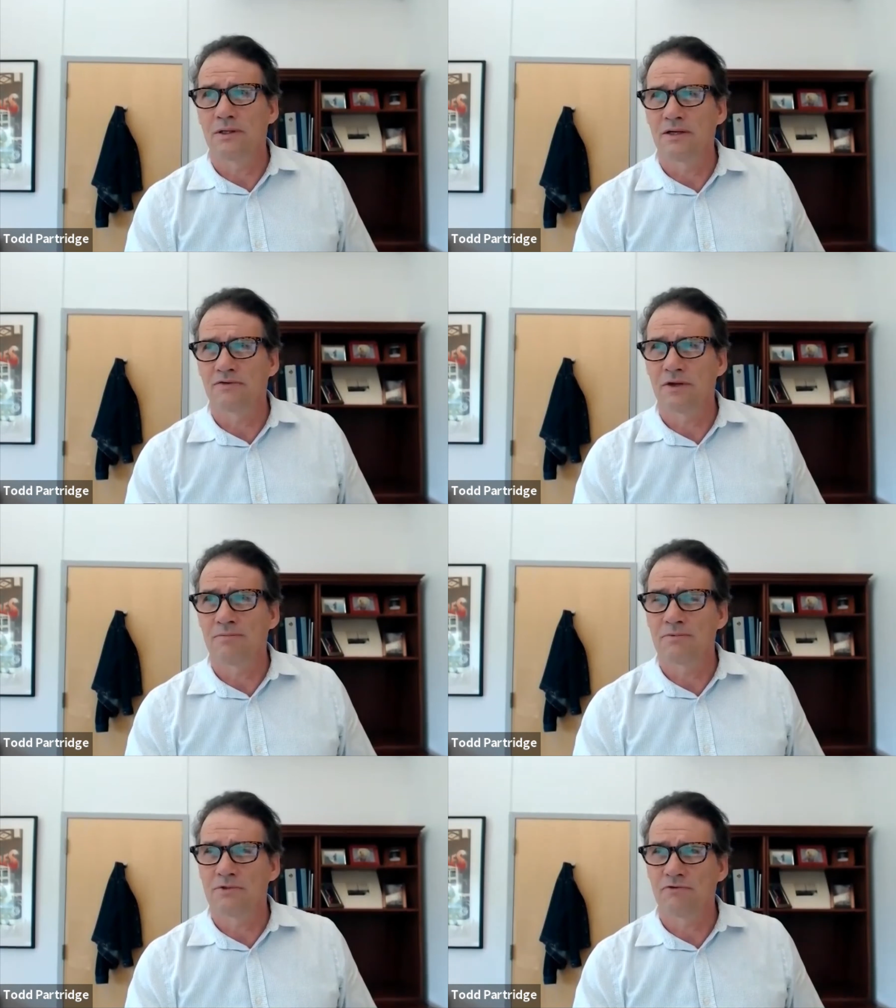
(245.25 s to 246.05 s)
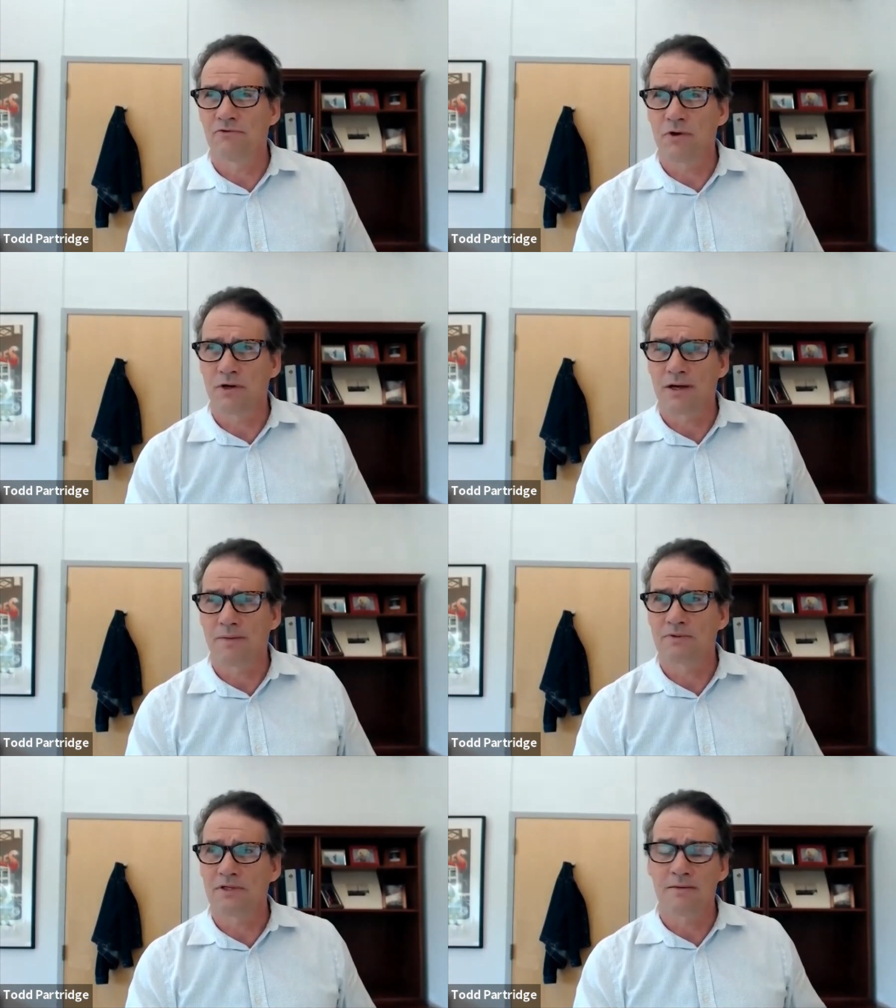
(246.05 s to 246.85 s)
has come to fore a
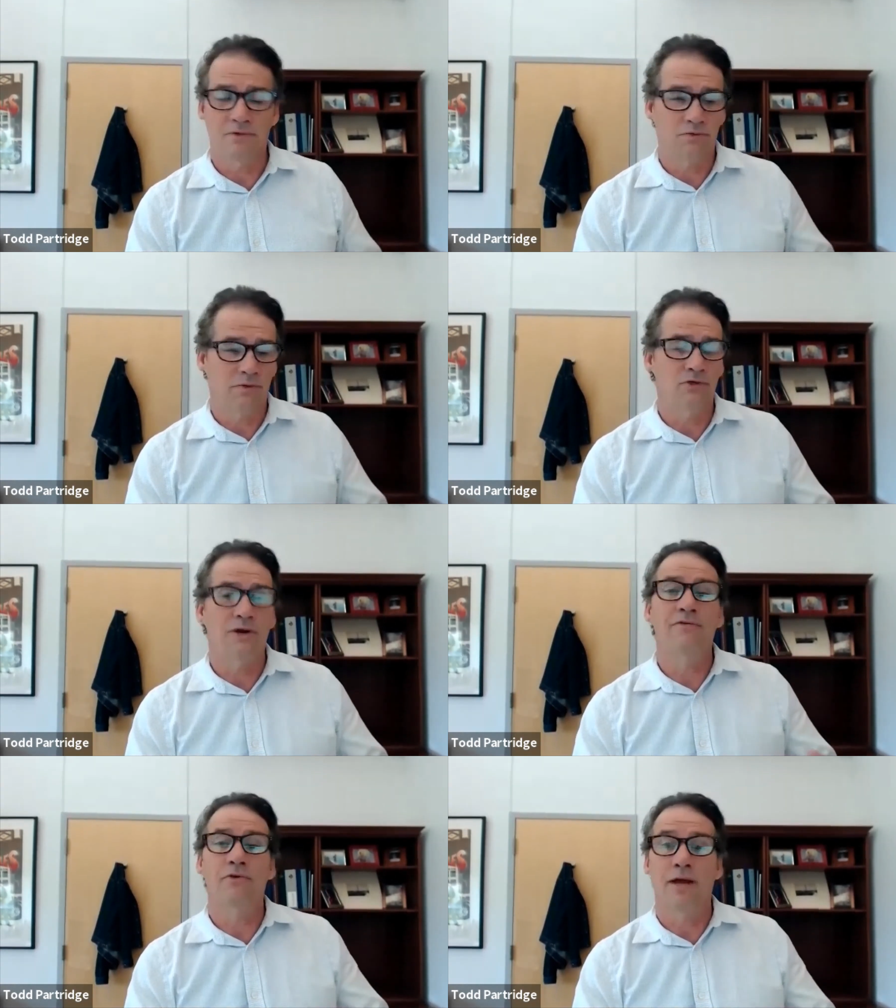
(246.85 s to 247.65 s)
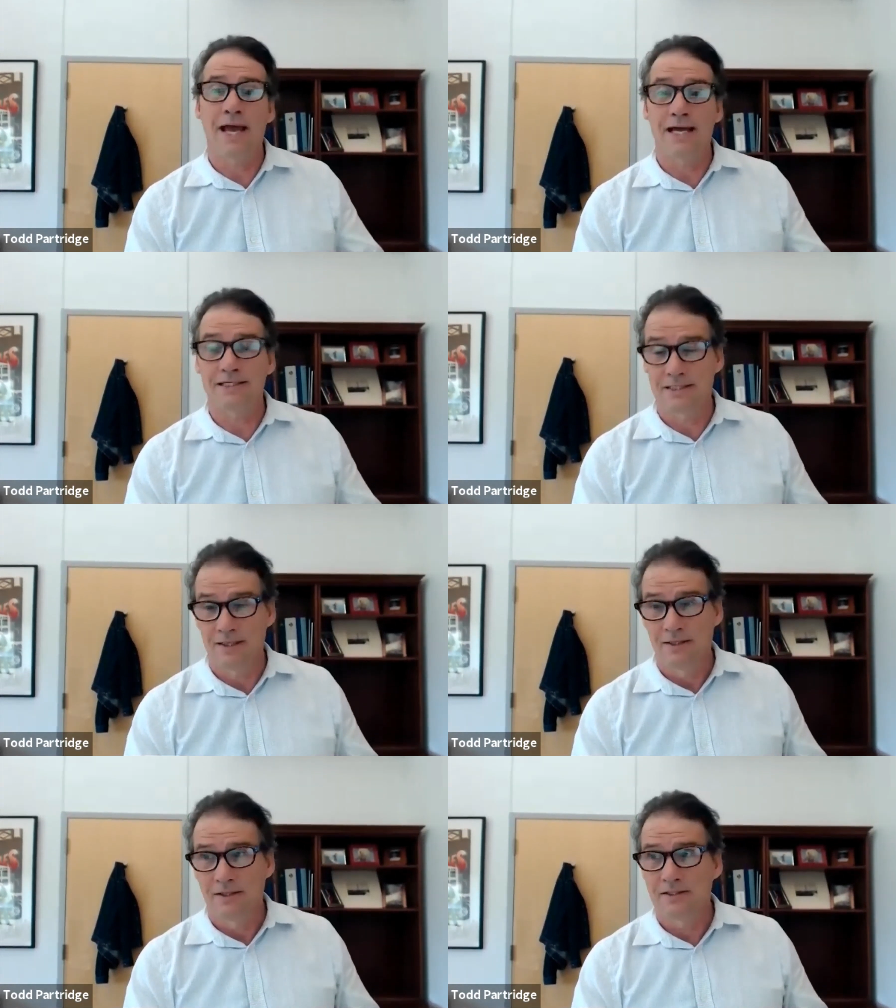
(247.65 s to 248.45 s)
couple times, when a driver has
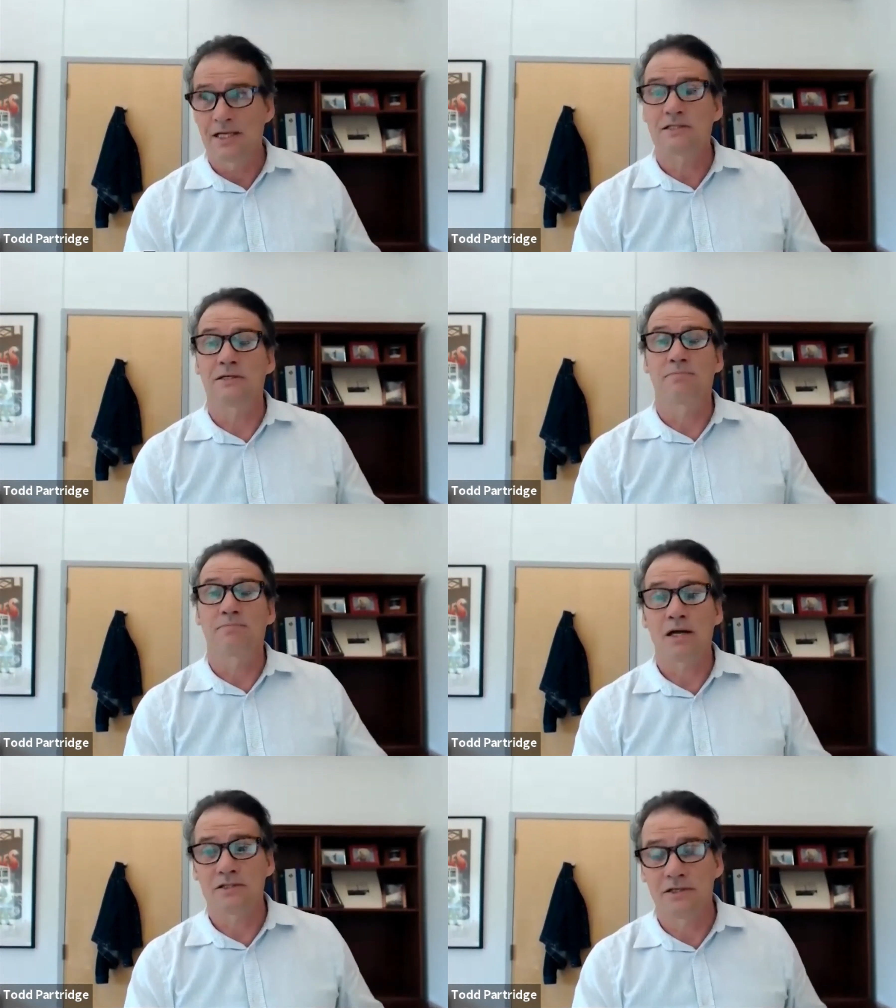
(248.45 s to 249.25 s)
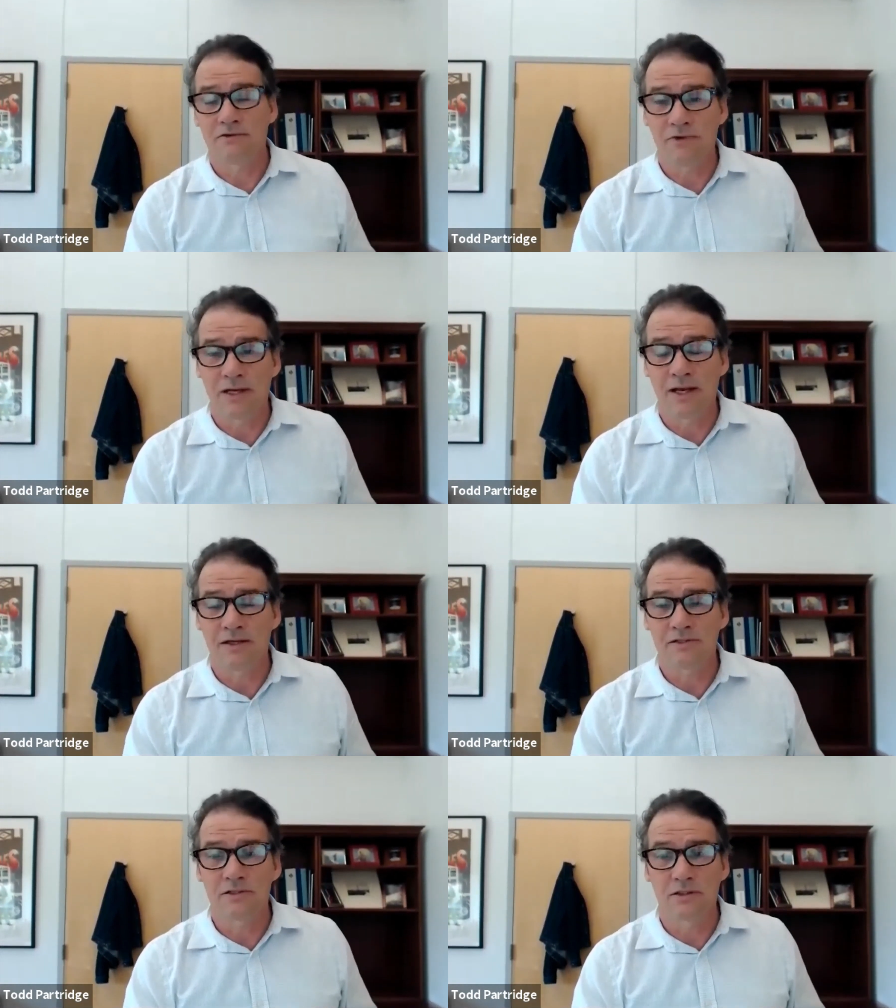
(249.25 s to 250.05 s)
tested positive and
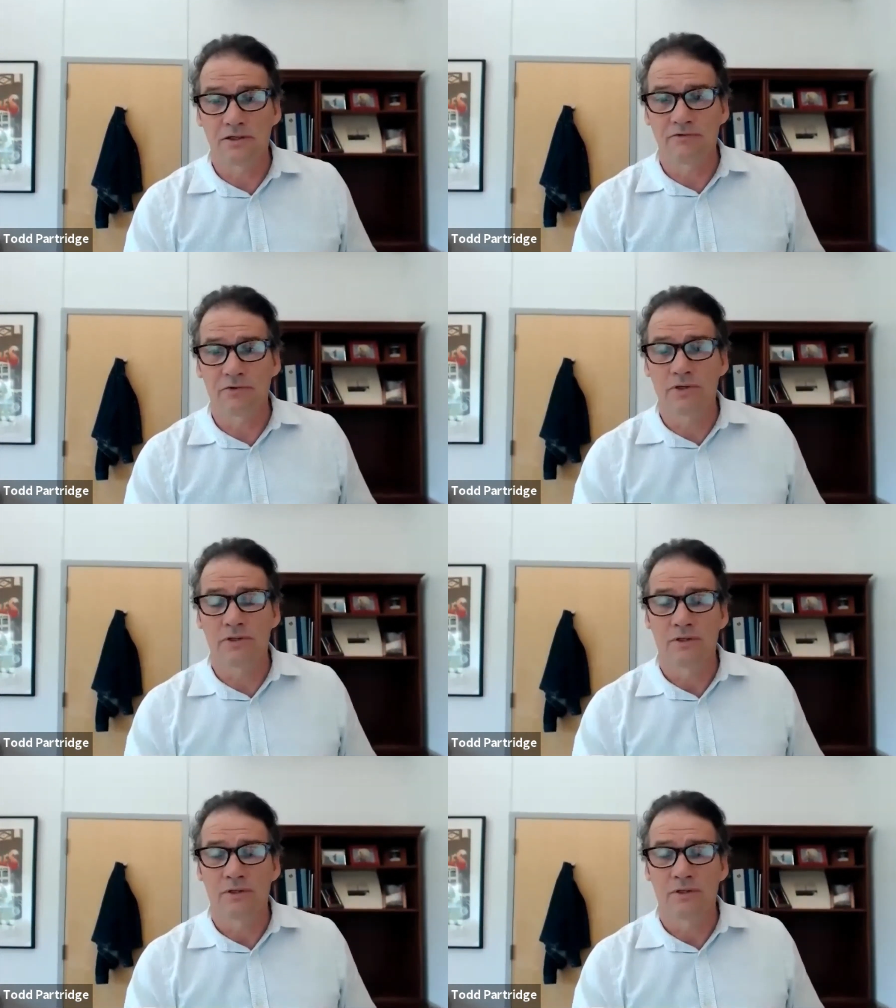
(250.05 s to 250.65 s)
has delivered